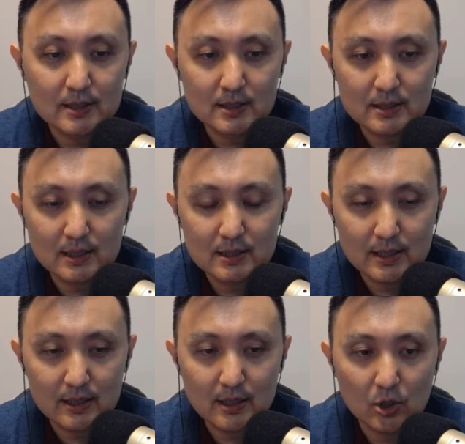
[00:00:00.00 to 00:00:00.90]
Kazakhstan
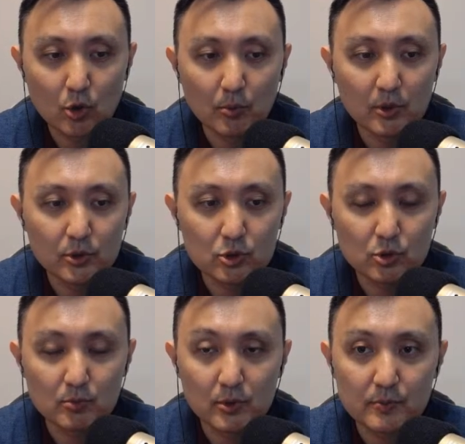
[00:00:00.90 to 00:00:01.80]
said that global youth
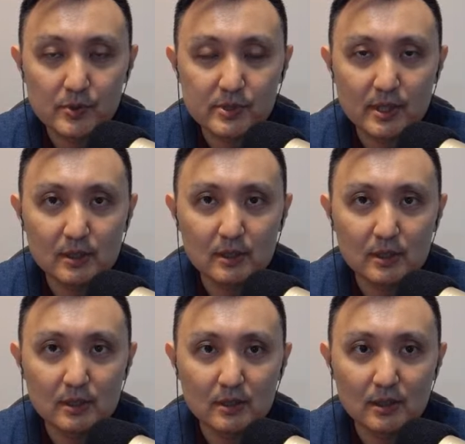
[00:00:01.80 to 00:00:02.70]
should be represented
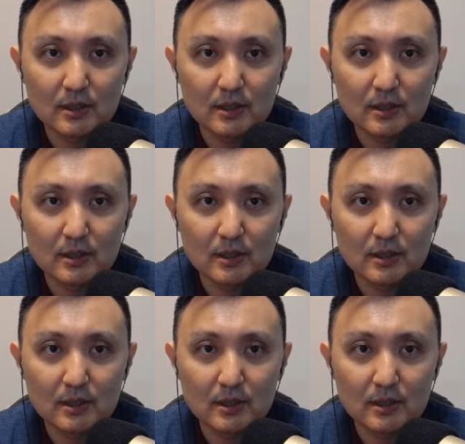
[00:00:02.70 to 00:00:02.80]
in